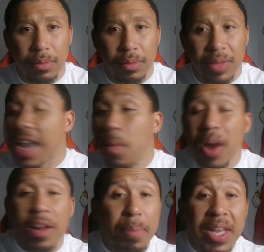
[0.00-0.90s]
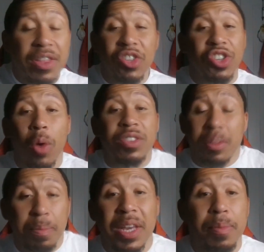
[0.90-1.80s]
They want to be the
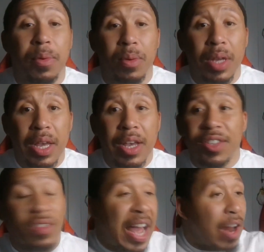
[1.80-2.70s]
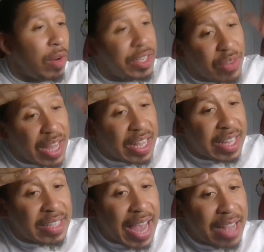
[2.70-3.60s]
chosen people. So not only do they
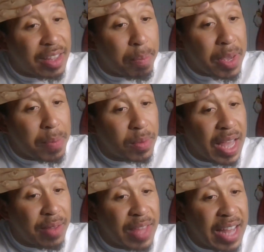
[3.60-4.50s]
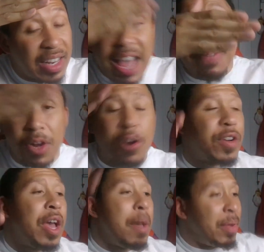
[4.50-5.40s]
attack the people that, that left Earth,
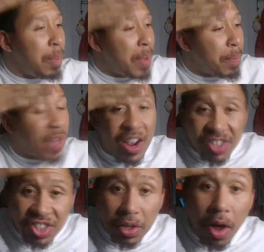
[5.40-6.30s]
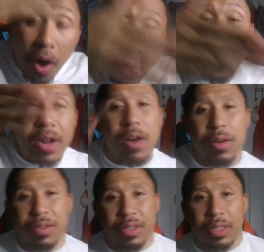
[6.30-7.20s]
but the people that are still on
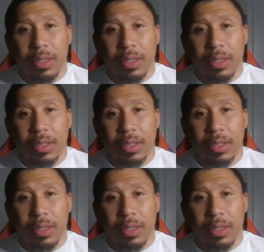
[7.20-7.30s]
Earth.